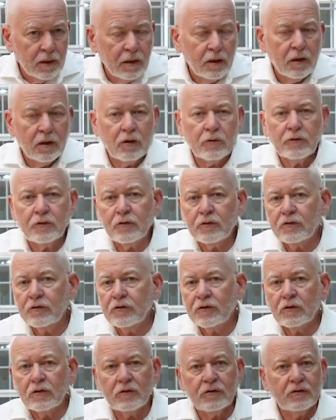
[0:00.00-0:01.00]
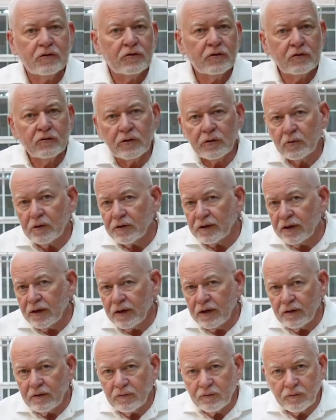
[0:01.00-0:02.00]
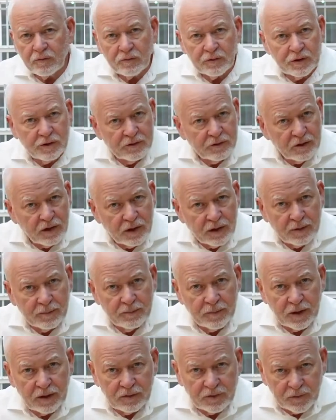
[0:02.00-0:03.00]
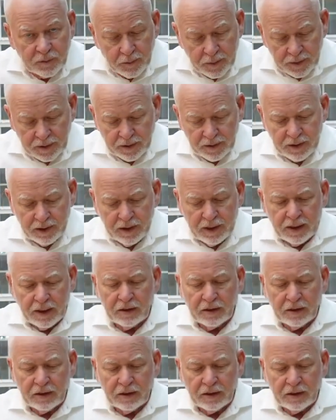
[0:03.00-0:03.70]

Others you're going to disagree with every time they speak.